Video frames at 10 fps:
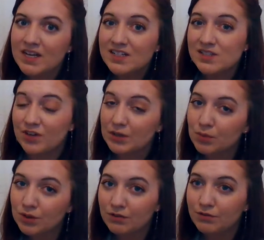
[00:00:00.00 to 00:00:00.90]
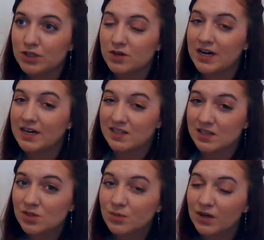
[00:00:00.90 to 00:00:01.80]
It's very important in first grade. It's
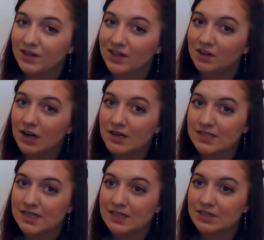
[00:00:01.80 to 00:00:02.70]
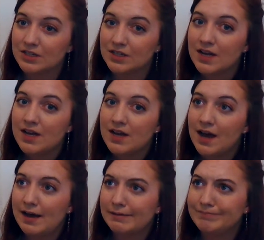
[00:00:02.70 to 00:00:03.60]
also part of a kindergarten standard
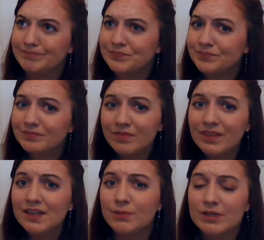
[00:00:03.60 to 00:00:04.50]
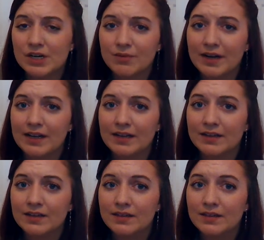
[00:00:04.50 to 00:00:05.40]
that we start writing
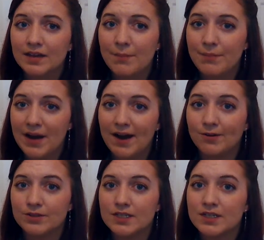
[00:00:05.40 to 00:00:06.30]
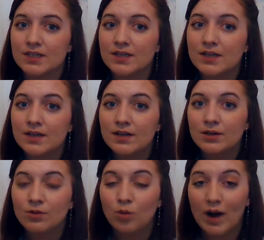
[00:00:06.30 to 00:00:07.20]
about
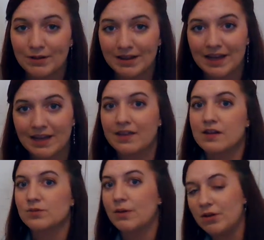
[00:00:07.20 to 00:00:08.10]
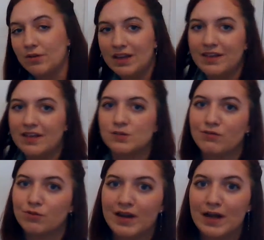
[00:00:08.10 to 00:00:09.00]
why we like things, why we don't like things. We have
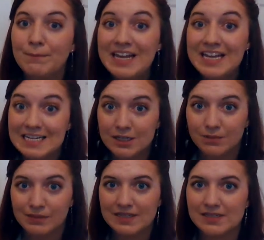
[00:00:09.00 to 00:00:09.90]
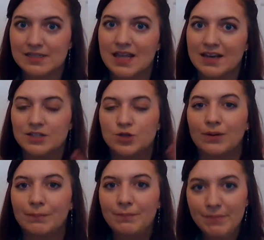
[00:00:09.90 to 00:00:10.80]
to write opinion pieces. That is your
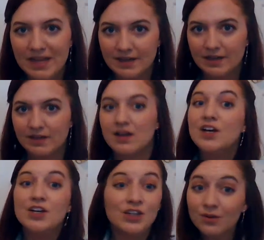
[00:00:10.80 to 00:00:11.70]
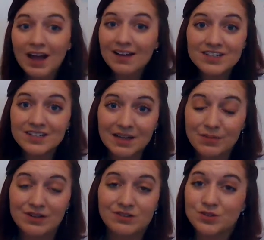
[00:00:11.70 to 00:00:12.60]
opinion. You don't have to like
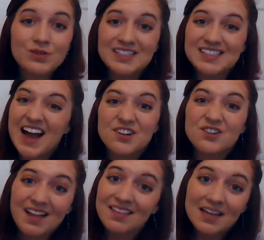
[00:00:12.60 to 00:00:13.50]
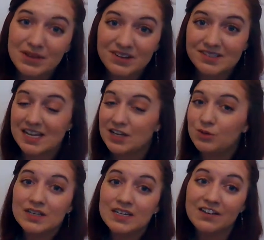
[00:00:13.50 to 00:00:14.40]
beetles. You can say, I do not like beetles, and you
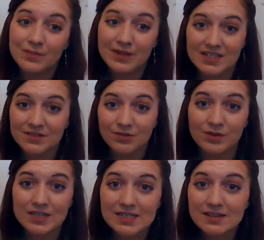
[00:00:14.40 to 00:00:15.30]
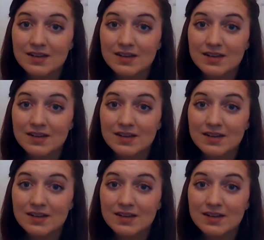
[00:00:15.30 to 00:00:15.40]
can give me a different reason.